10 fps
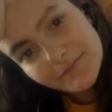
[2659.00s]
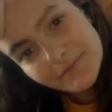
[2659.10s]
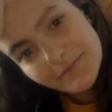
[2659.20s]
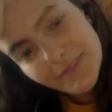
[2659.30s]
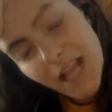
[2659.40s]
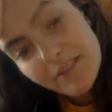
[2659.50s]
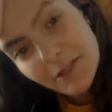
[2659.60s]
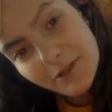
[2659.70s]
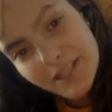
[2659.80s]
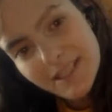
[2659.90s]
I've done cool
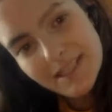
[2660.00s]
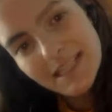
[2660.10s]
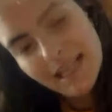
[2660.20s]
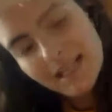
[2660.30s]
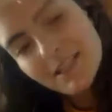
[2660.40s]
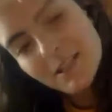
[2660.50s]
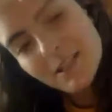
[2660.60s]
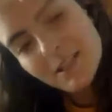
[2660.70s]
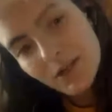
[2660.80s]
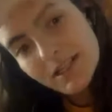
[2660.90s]
things in CS
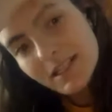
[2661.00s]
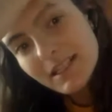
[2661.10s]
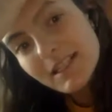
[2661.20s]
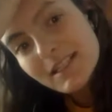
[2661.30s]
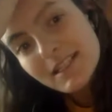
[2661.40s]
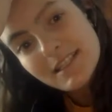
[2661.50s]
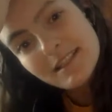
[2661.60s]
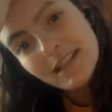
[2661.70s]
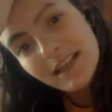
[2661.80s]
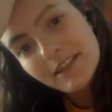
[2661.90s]
courses.
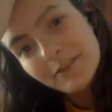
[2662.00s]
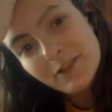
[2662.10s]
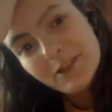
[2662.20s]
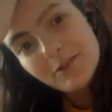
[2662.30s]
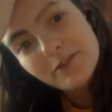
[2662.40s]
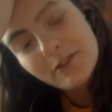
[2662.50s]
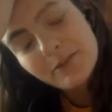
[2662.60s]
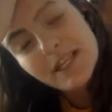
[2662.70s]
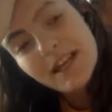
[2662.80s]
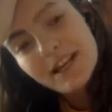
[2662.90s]
Like the first one for
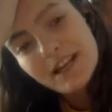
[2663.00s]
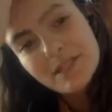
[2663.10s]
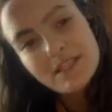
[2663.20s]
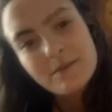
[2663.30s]
me that comes to